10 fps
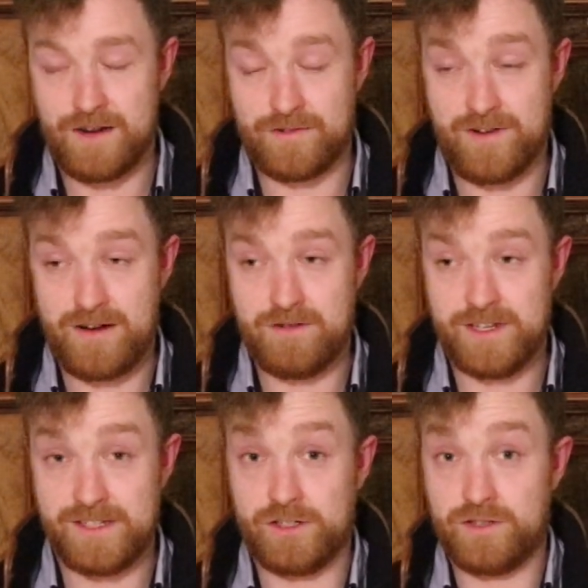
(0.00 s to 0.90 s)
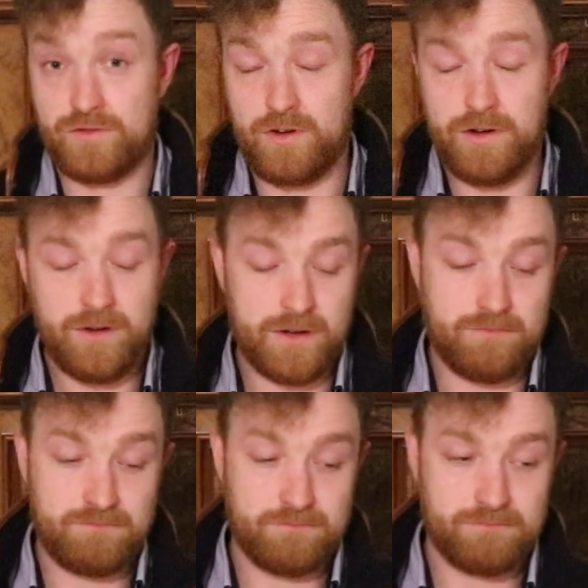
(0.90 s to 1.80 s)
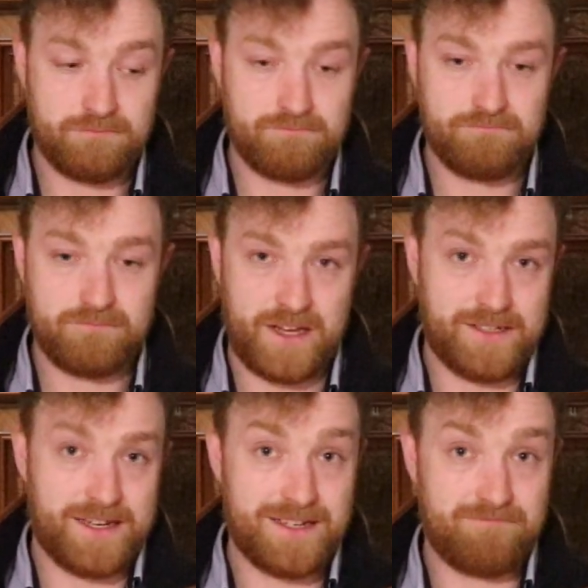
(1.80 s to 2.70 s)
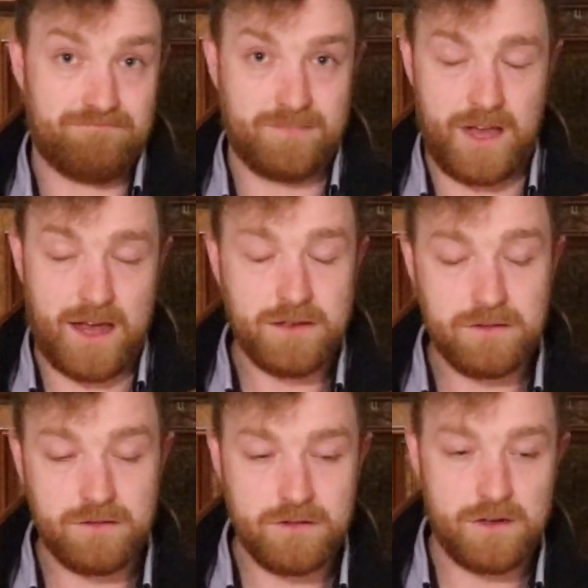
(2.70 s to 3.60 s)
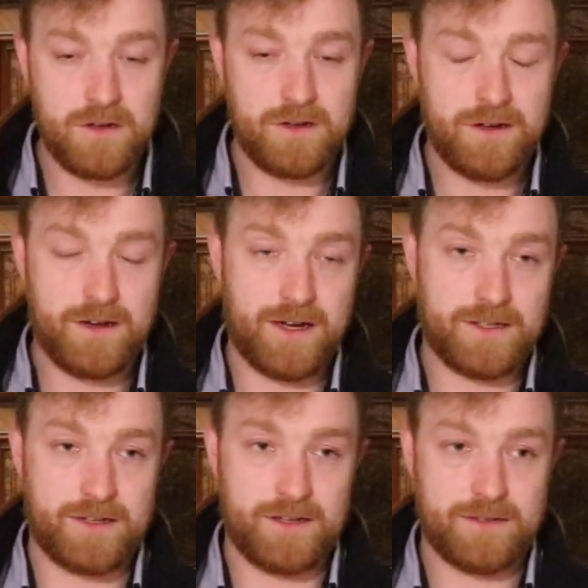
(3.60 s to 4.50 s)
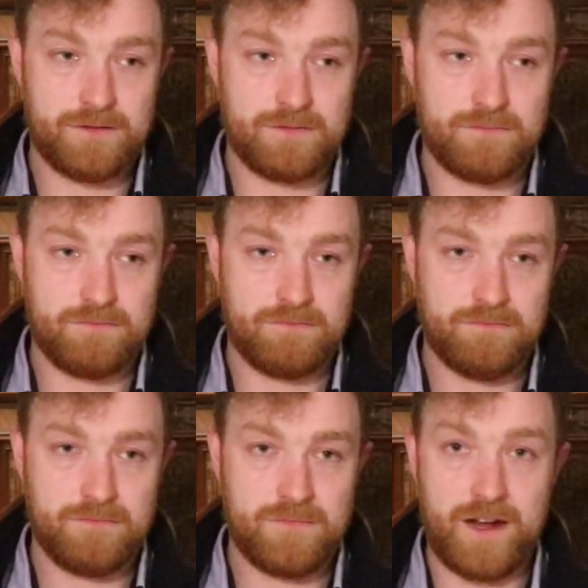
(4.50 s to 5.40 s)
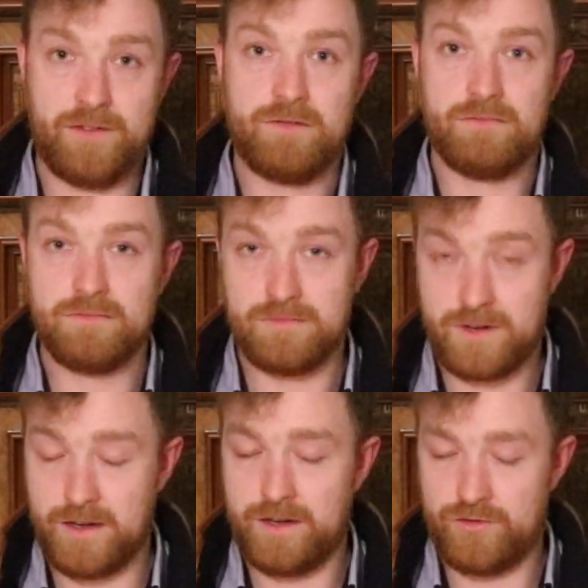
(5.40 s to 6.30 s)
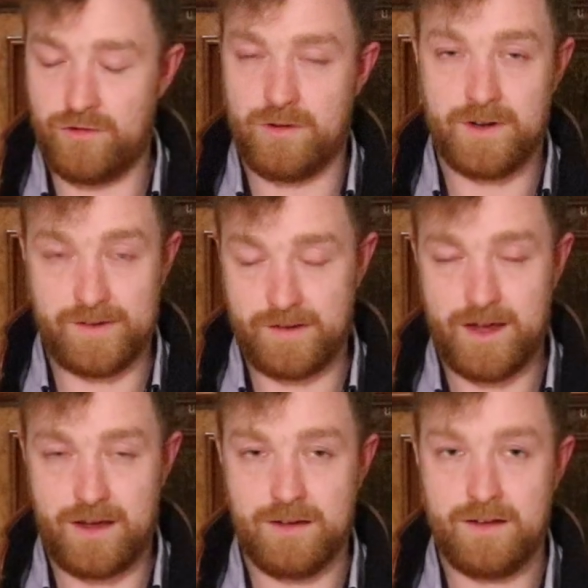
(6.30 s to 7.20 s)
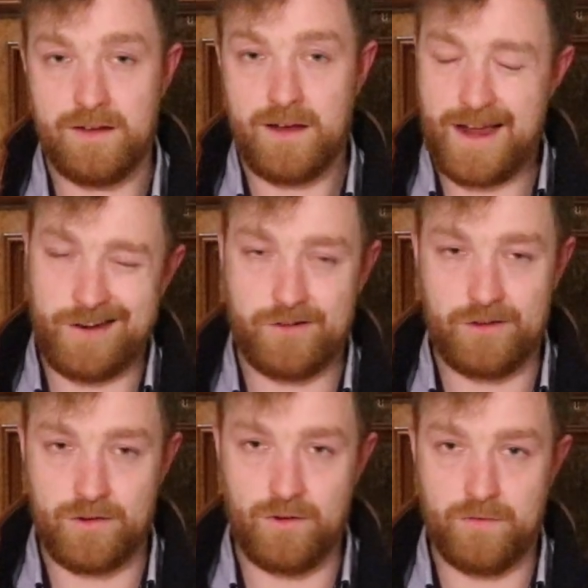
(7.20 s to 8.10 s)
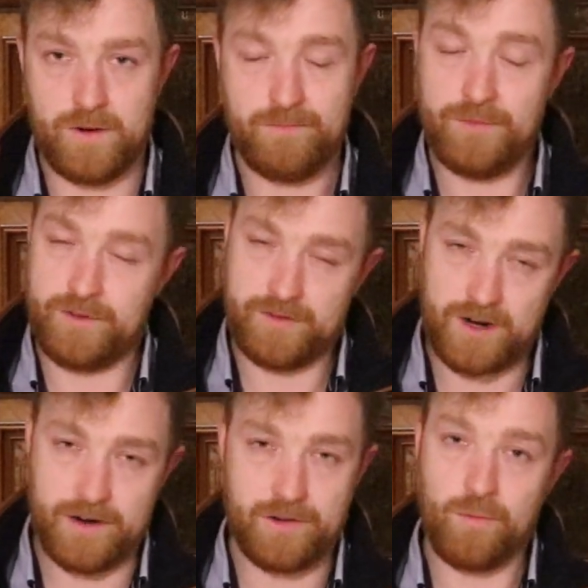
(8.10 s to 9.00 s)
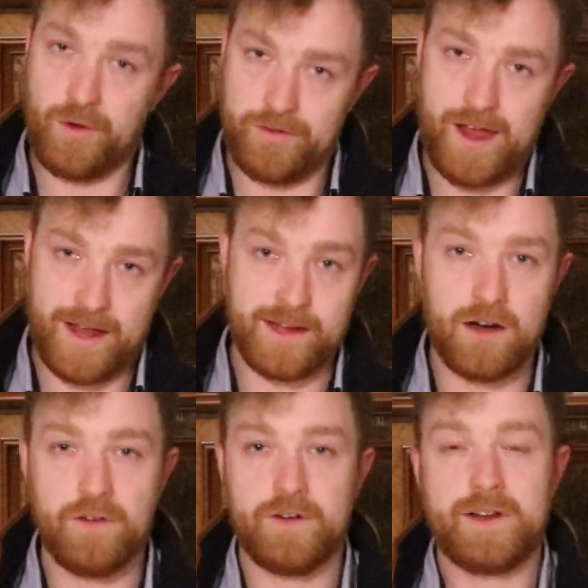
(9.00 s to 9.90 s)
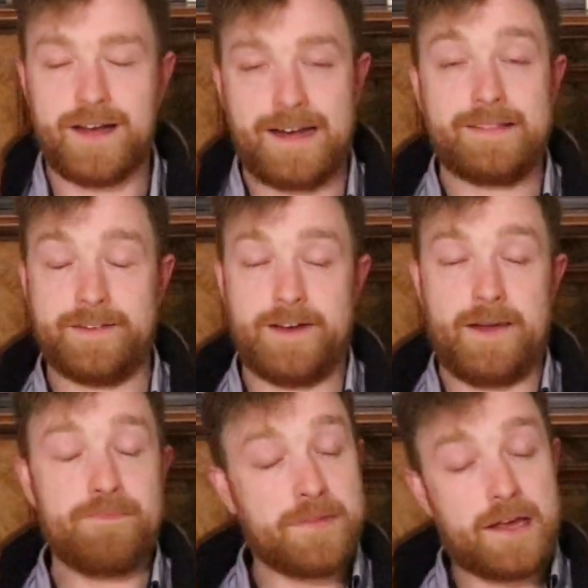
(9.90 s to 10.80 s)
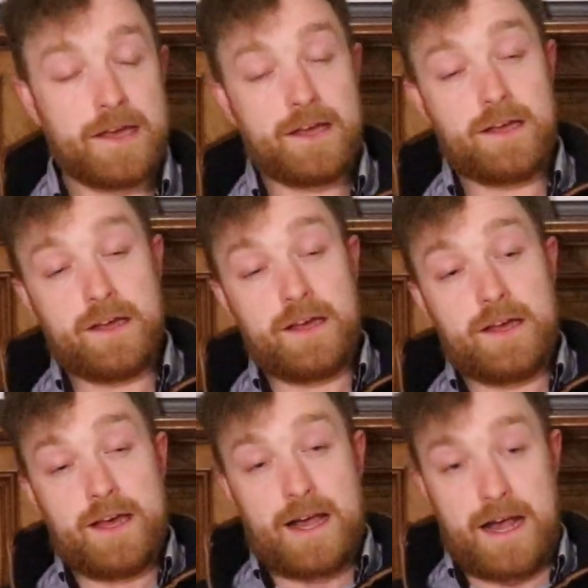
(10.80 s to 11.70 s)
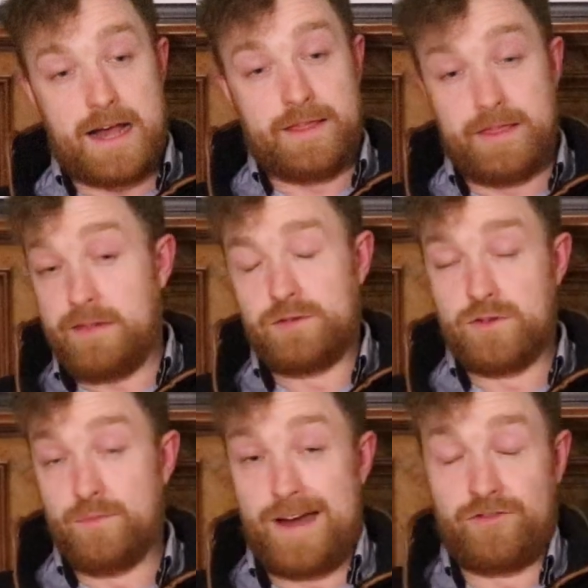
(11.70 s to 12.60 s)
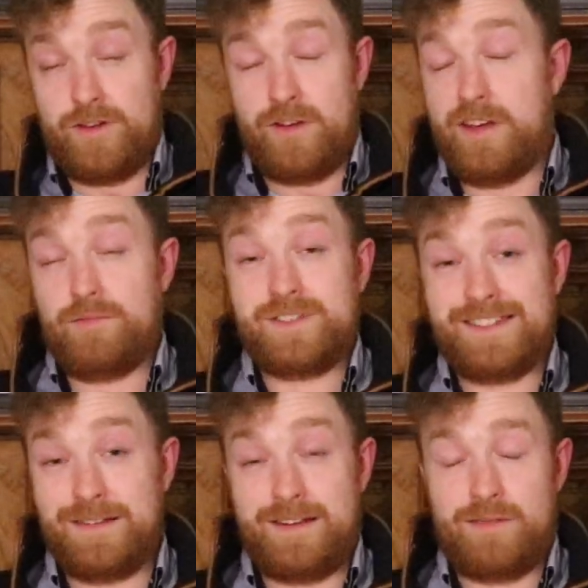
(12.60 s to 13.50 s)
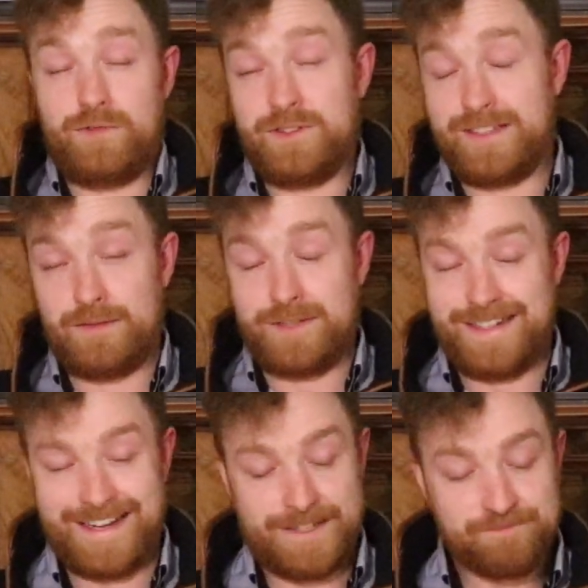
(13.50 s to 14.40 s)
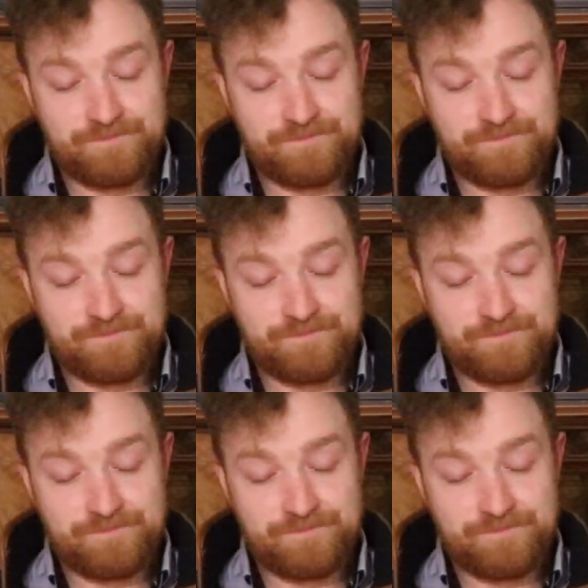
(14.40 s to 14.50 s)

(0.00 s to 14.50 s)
around, he says, does it run? And he said, yes. And I says, right, you sure? He said, yeah, I had to turn it over, but the starter was hanging off at the time, and there was no battery, it was dead.